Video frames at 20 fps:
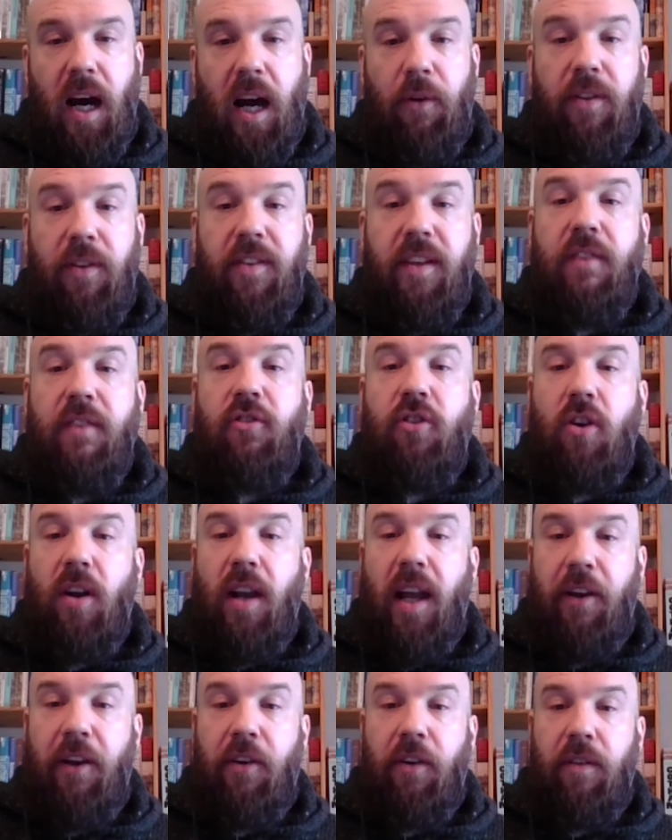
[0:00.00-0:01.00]
I received your
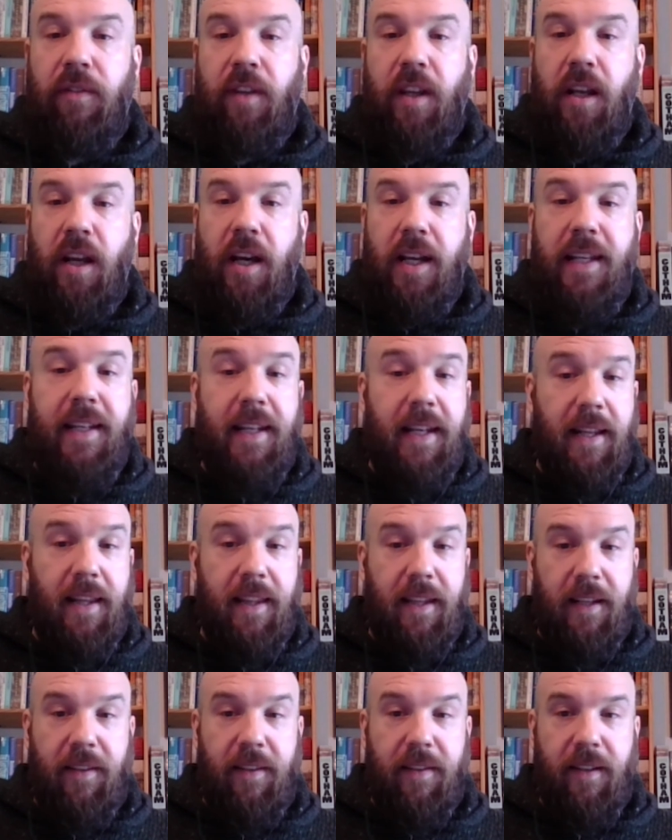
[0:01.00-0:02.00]
letter of the
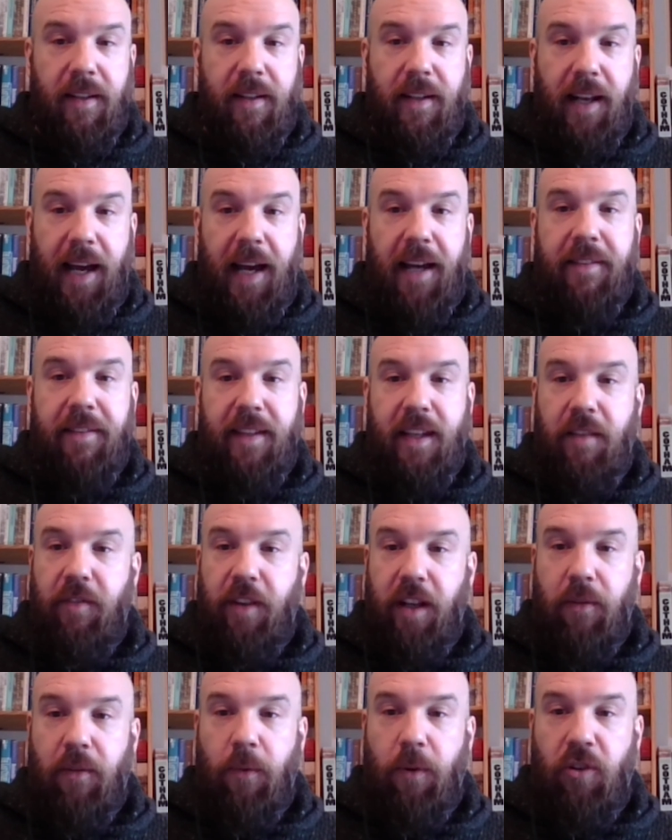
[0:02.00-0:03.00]
19th instant last
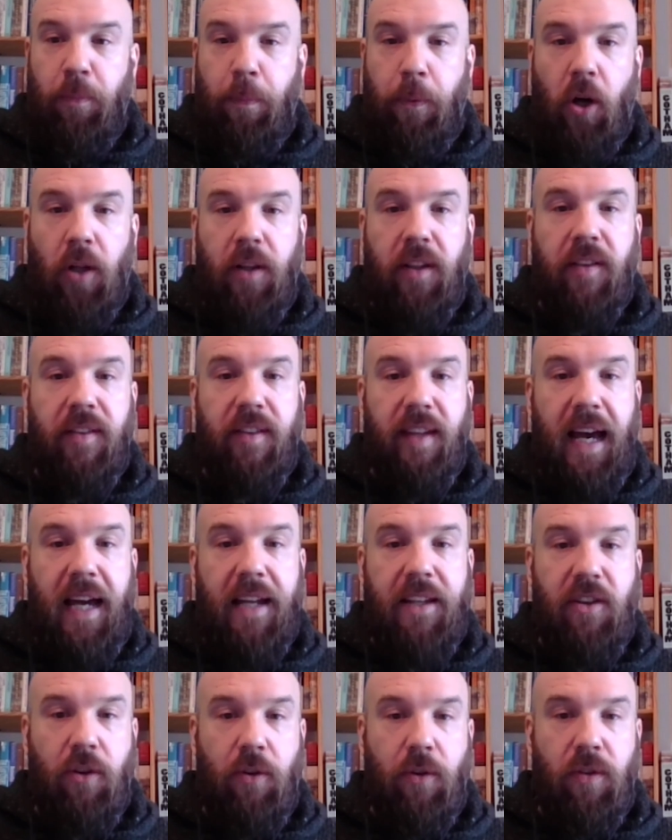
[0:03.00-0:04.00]
evening, which brought the
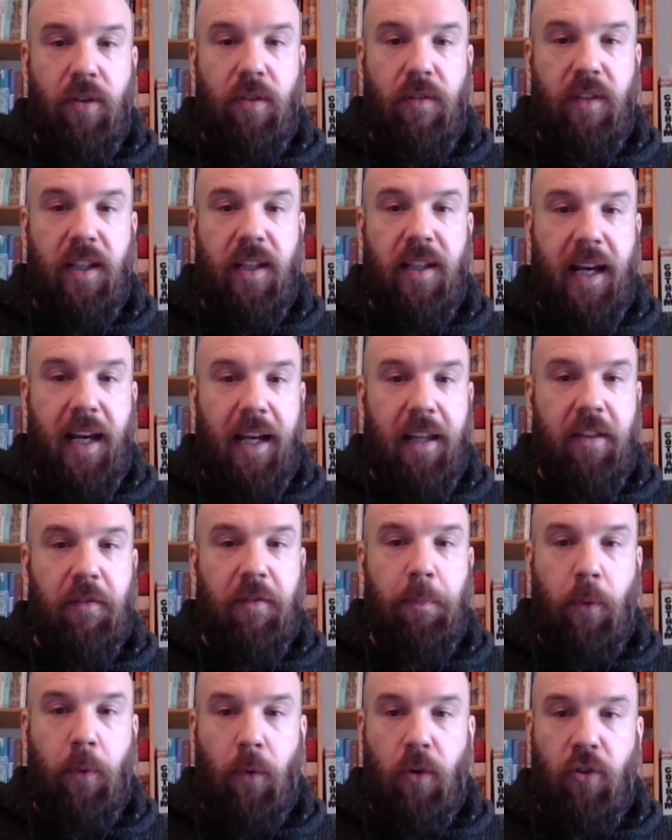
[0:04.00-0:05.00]
sad news of the death
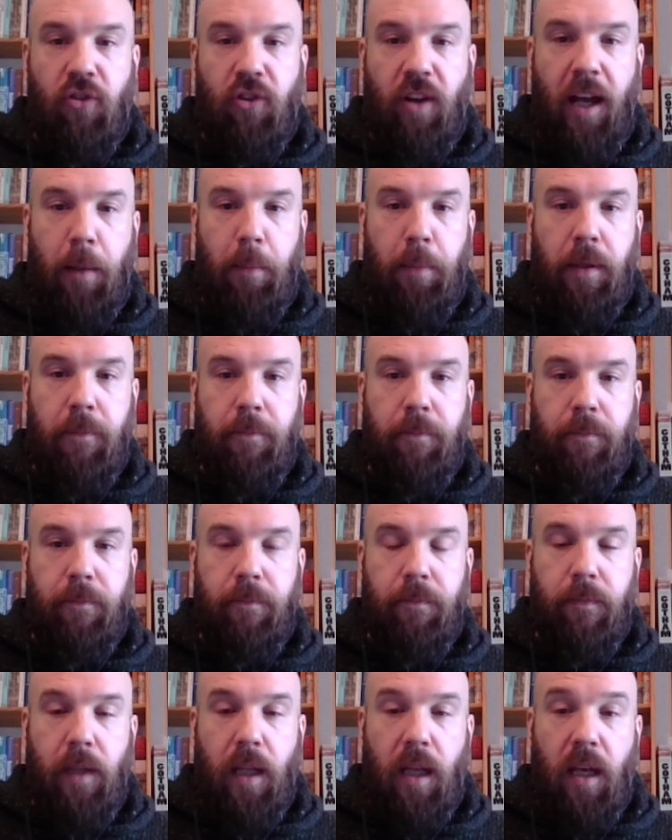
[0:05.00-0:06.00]
of poor Jeb.
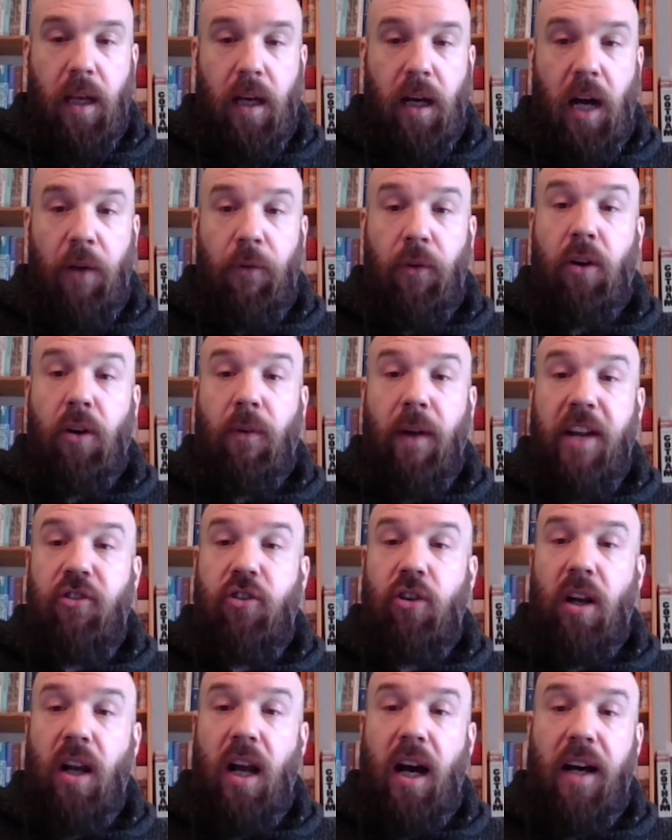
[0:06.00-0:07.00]
I
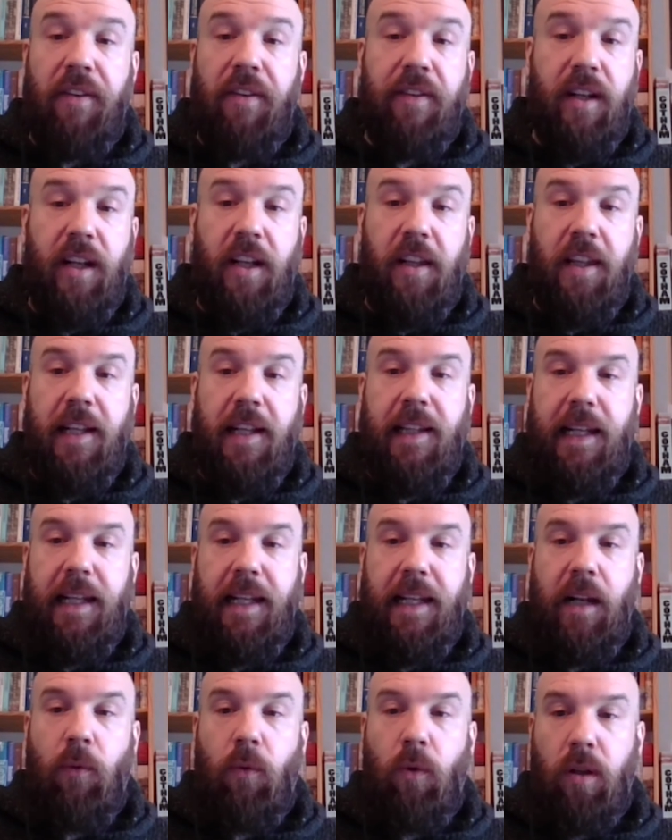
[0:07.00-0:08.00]
regret your loss, and I think the
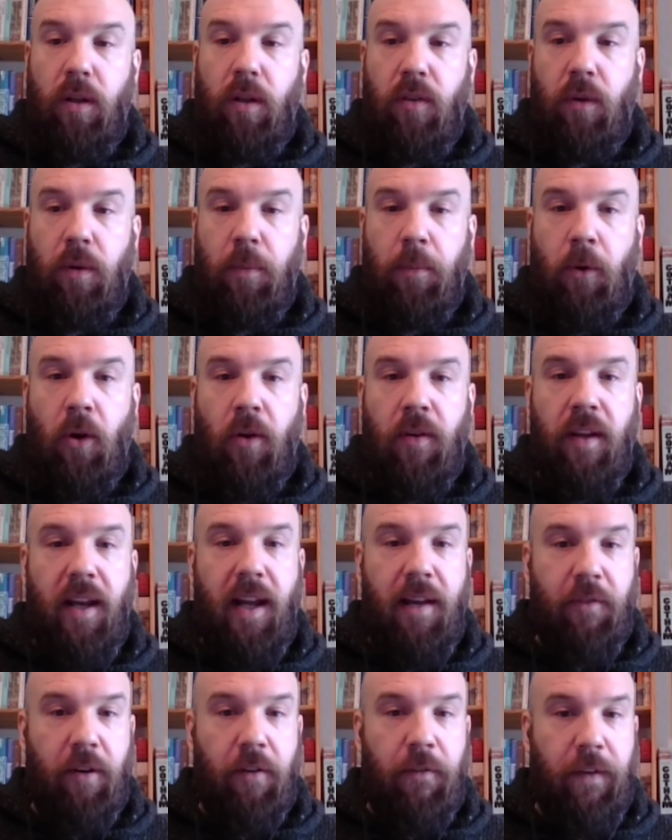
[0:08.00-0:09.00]
little ones will more than
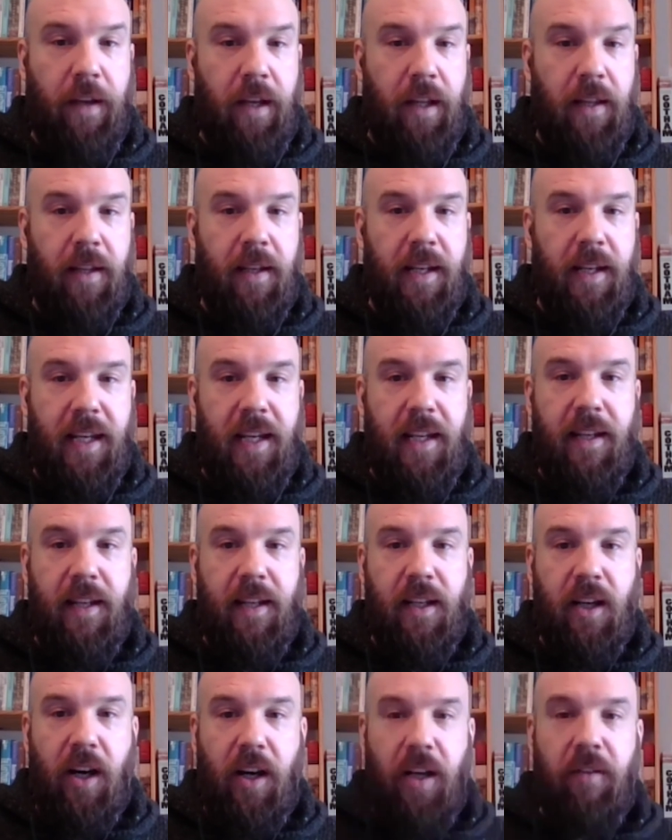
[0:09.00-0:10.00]
ever feel the need
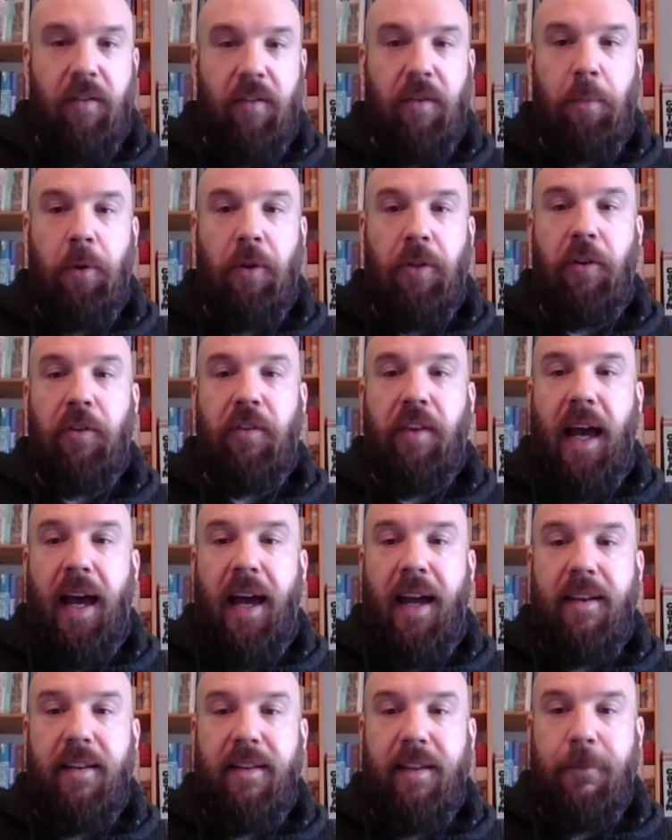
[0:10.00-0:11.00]
and guide of a mother's
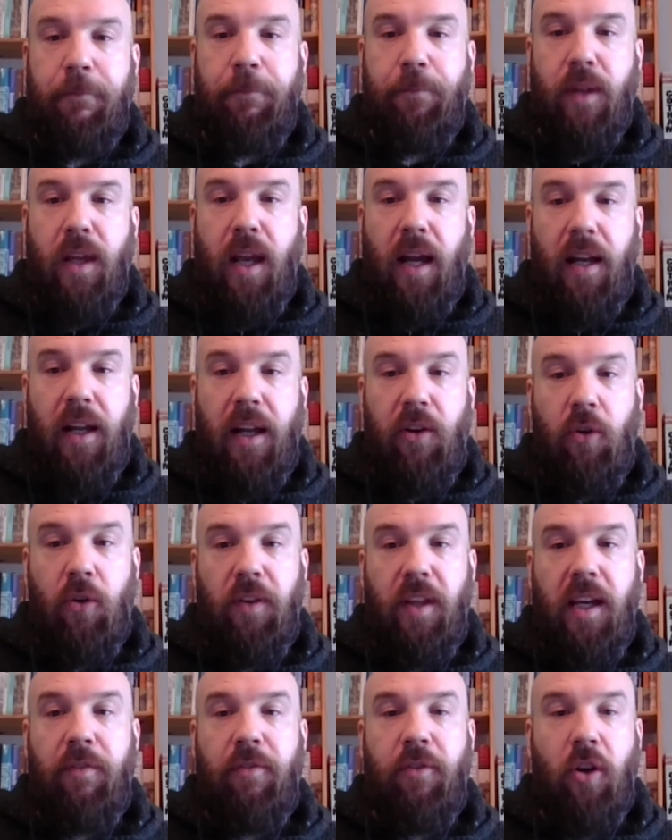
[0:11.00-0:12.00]
hand, and I know
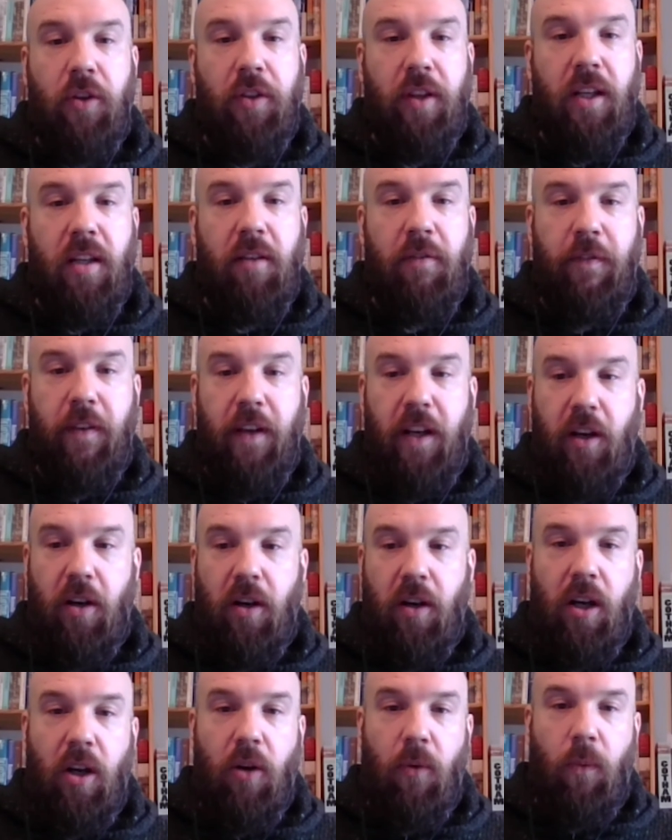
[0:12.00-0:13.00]
they have nothing to
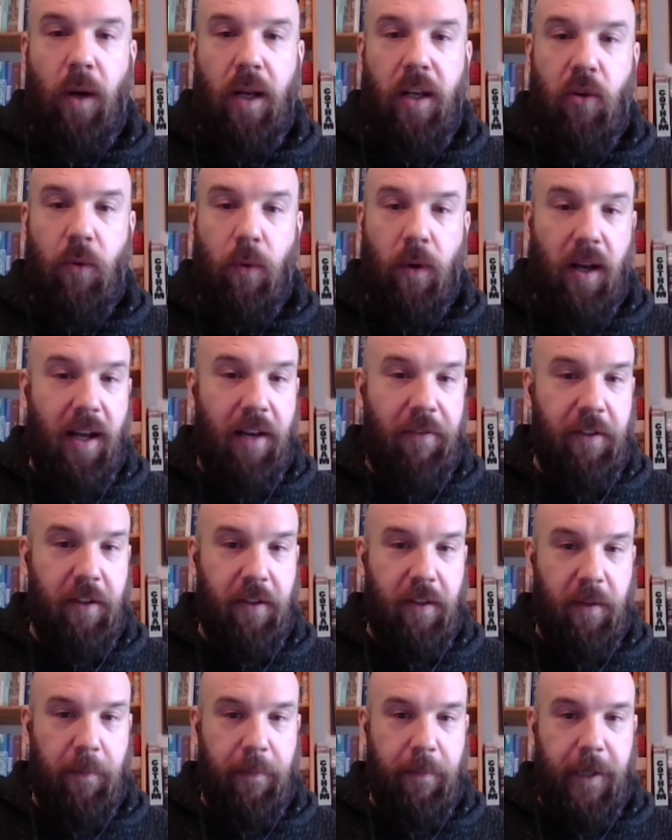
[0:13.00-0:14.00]
fear while you are left
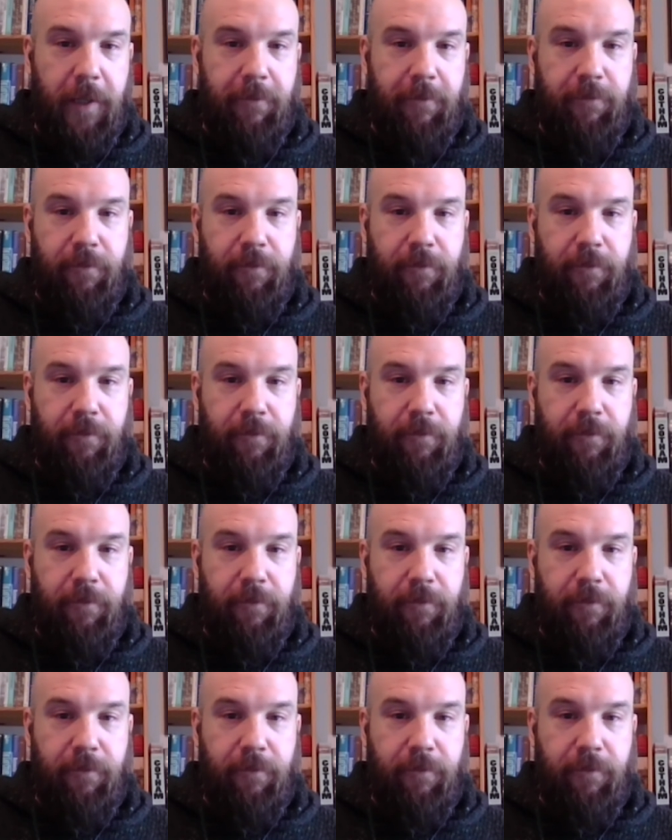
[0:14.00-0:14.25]
to them.